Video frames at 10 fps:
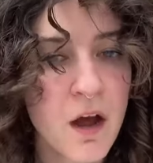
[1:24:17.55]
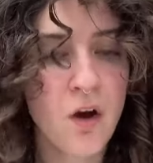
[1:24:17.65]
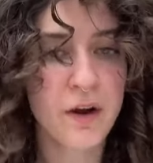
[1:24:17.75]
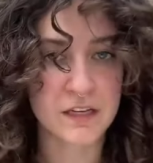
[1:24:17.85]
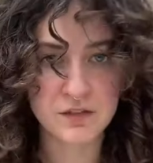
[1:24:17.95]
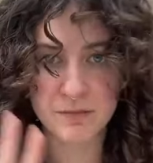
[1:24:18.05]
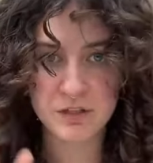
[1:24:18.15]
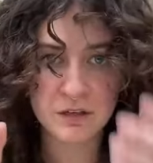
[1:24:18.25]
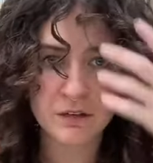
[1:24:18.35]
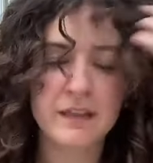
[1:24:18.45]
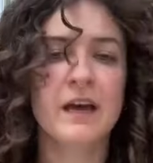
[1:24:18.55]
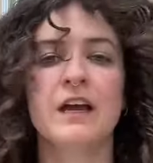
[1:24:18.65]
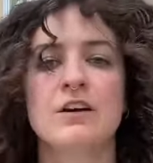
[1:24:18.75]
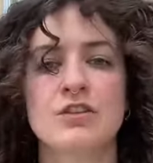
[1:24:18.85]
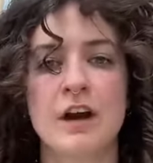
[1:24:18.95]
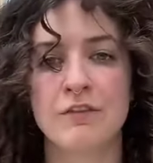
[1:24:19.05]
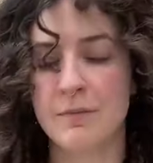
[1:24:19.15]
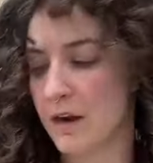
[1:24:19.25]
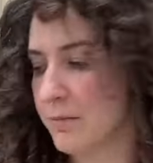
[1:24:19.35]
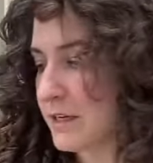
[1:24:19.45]
Okay, so I'm just gonna let that air dry
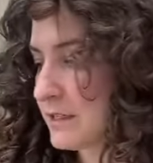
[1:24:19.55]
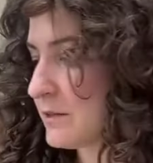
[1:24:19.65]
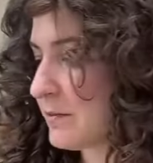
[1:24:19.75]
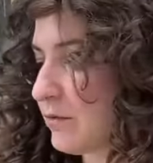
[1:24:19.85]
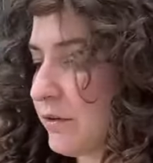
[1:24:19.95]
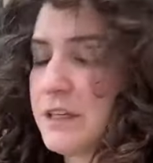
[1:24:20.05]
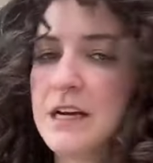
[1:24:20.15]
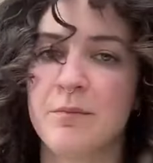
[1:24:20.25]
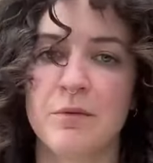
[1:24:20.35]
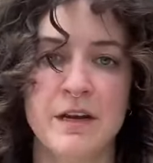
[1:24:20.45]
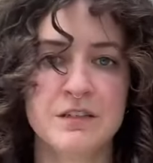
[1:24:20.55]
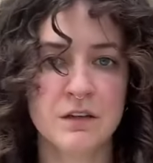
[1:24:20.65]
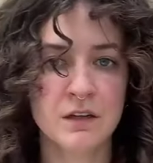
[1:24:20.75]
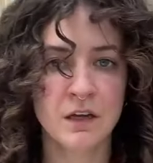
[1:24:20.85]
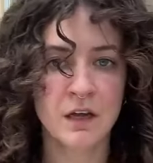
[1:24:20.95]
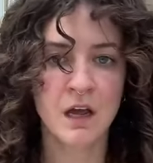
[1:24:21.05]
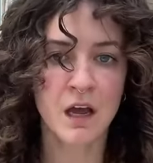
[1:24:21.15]
from there because it's being really temperamental.